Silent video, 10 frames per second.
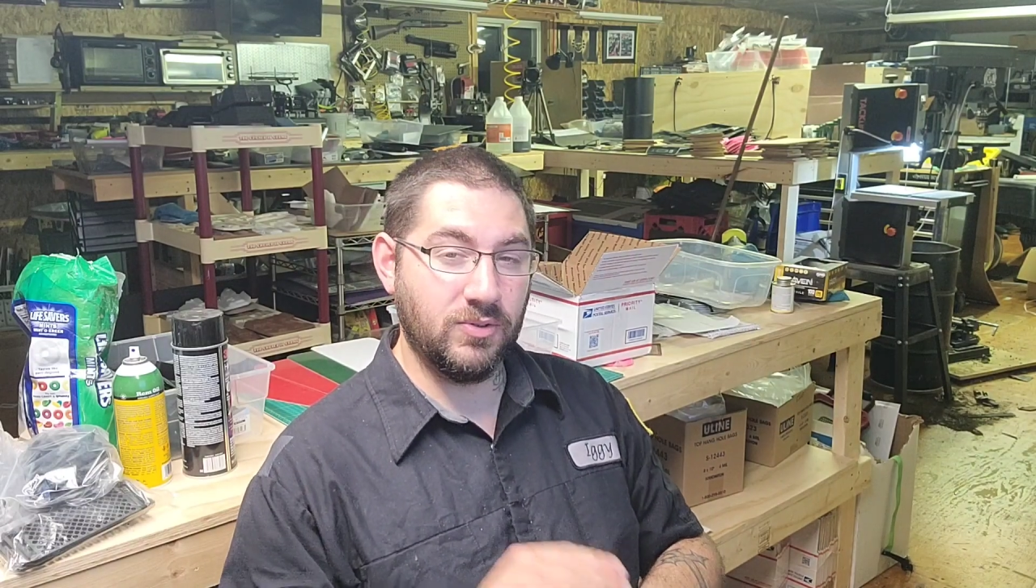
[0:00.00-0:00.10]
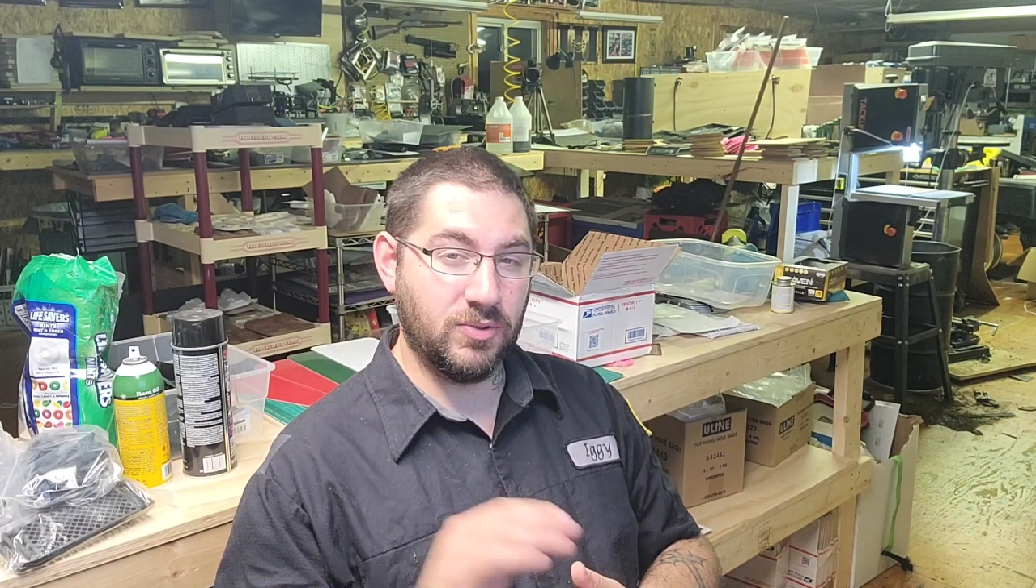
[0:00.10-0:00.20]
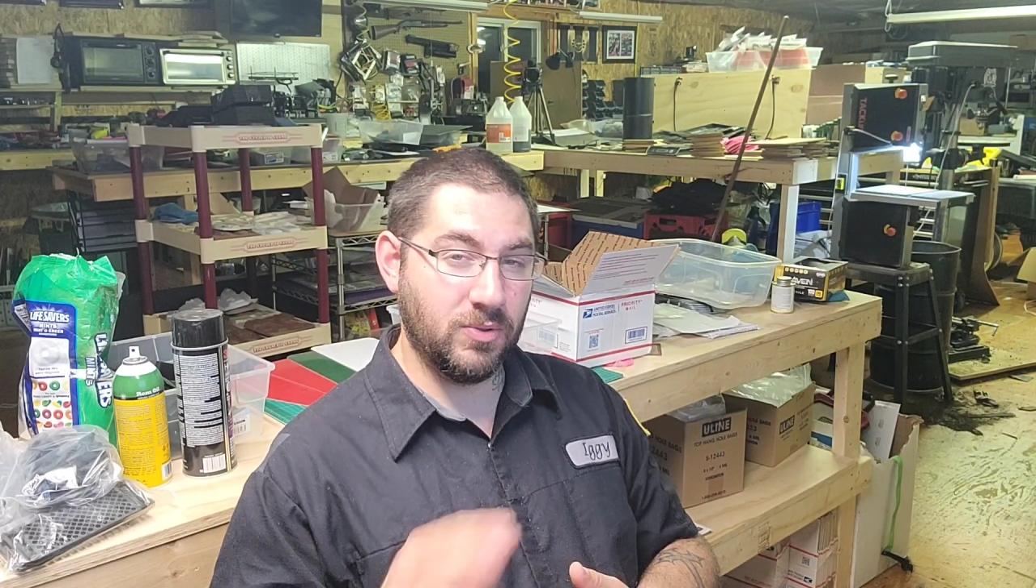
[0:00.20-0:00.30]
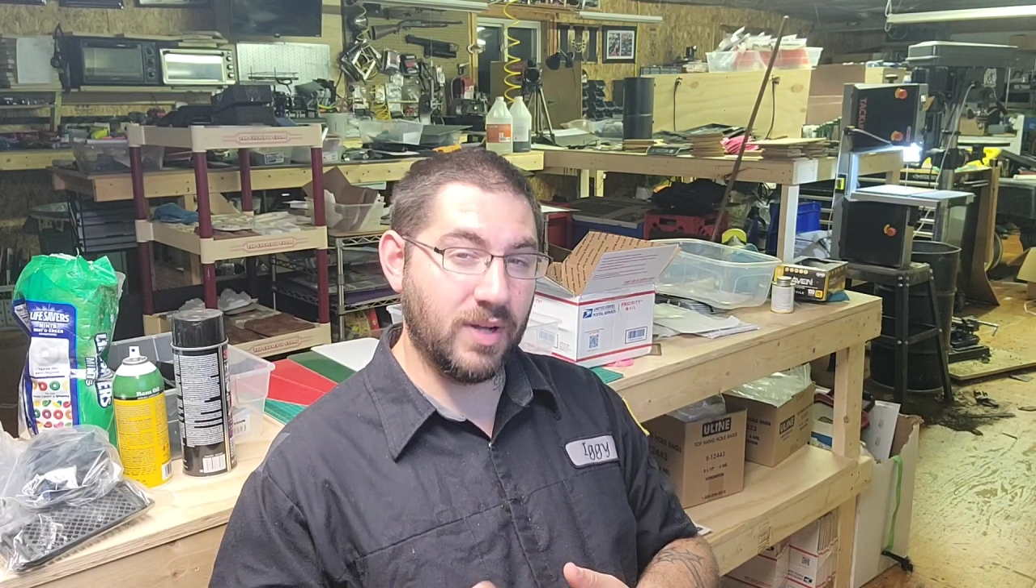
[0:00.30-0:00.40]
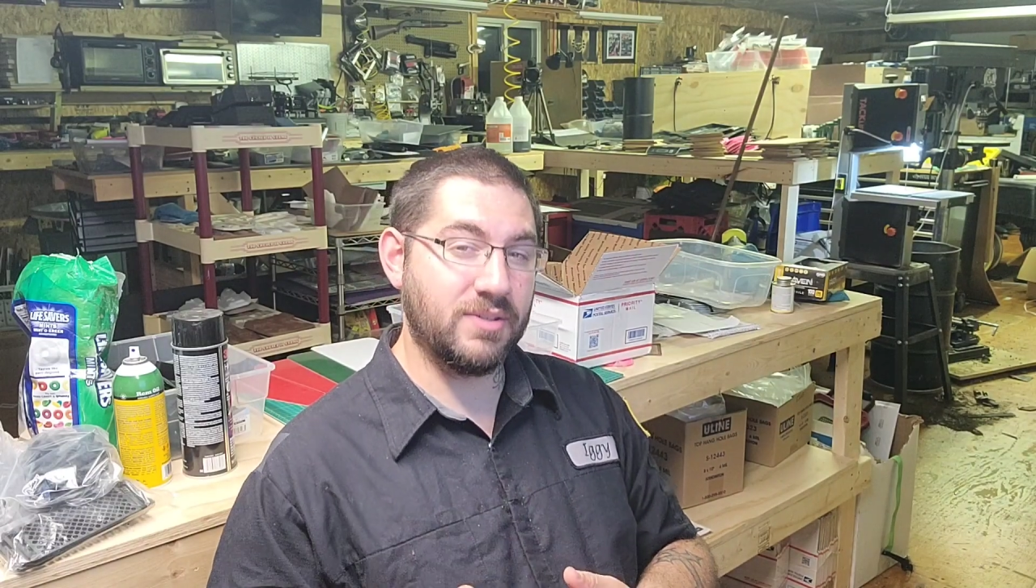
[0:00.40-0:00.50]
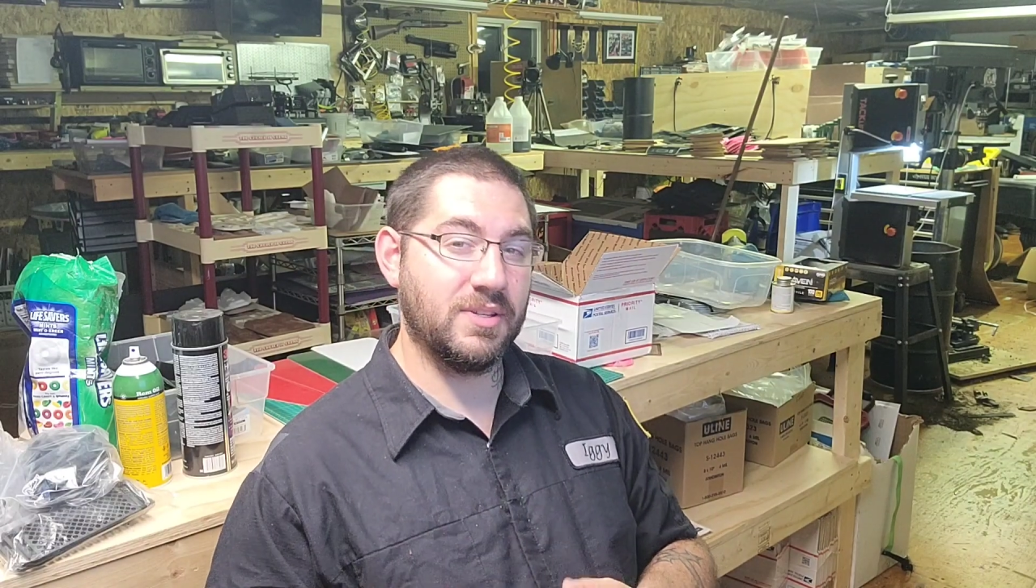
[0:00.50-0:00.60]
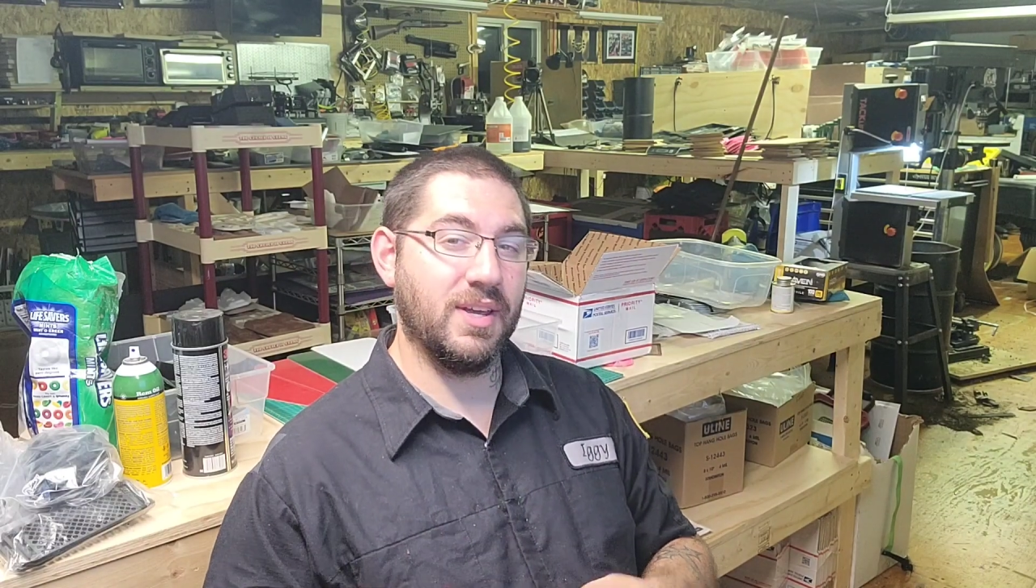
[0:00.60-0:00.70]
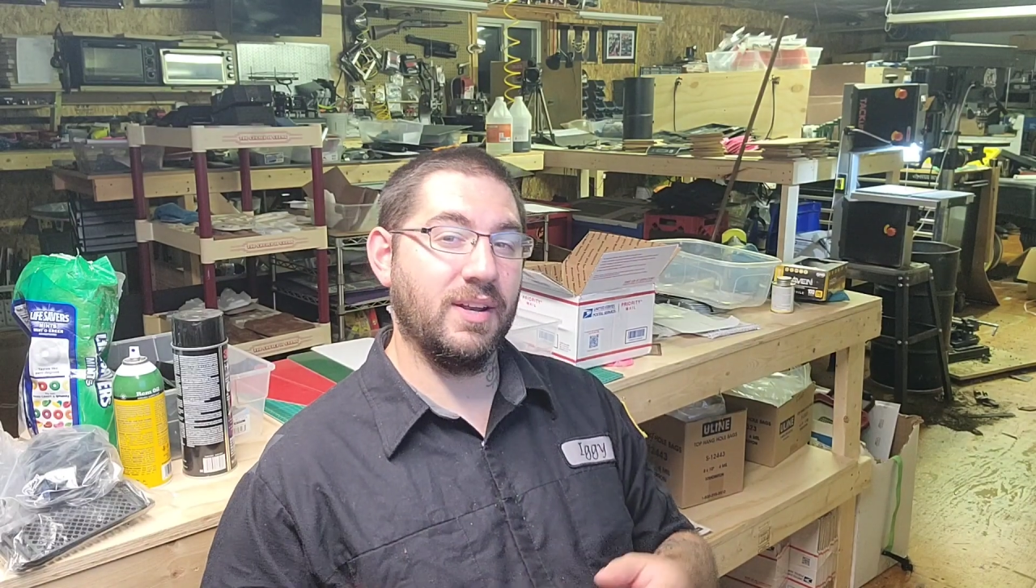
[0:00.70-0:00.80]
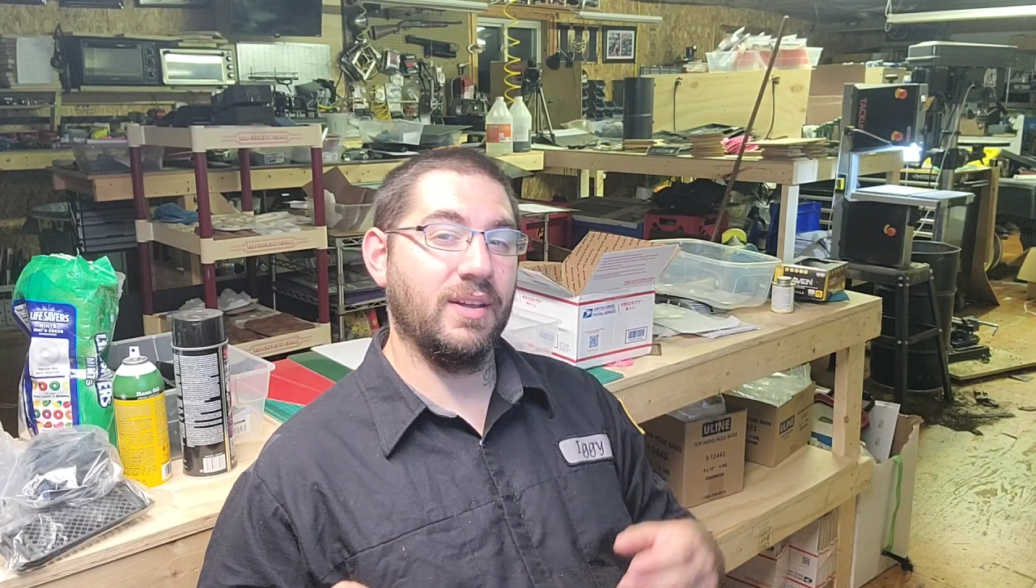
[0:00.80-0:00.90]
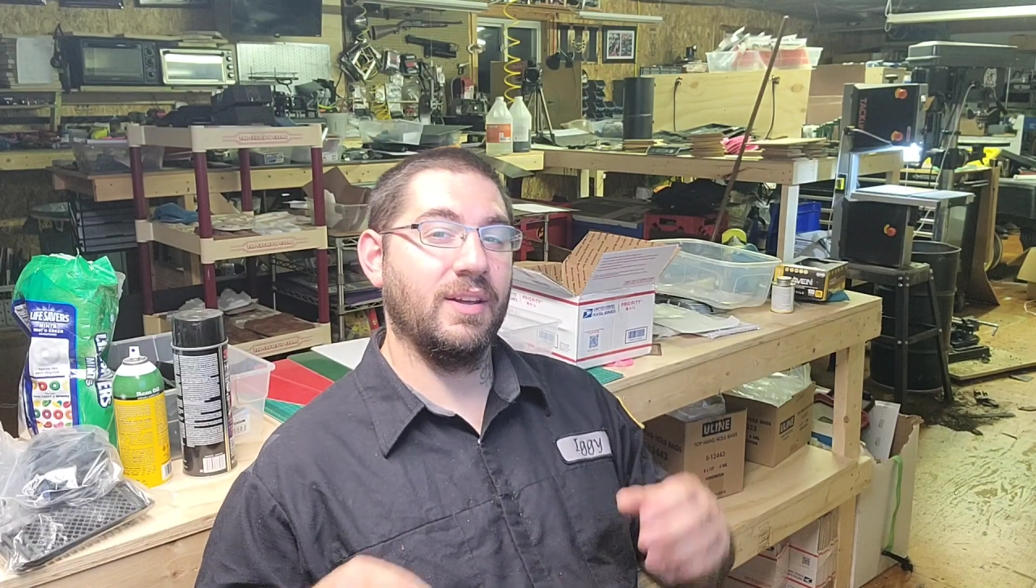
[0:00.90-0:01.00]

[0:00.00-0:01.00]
do not sit.